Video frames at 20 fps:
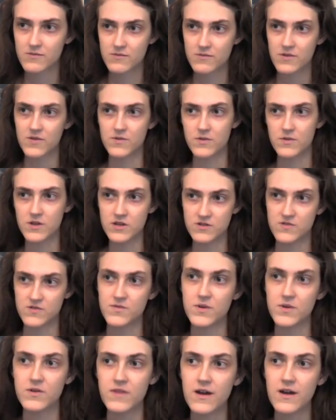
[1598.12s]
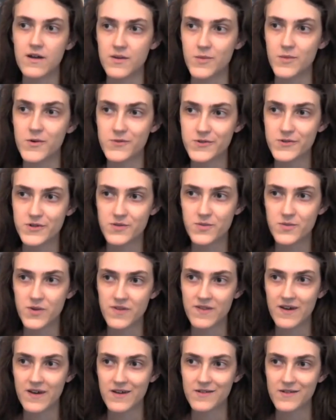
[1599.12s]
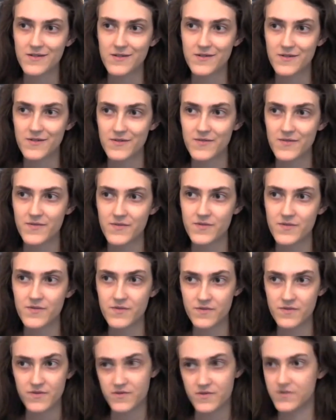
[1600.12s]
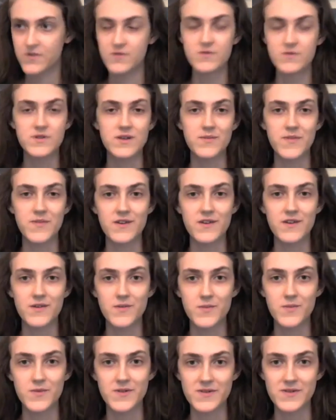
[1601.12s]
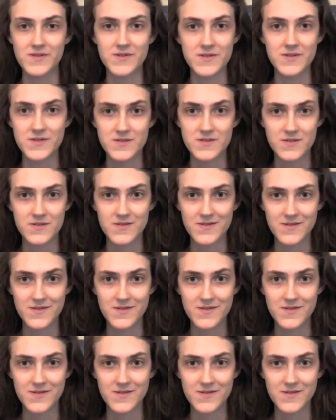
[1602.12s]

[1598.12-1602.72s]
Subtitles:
if you need to feel that emotion, but then do something, because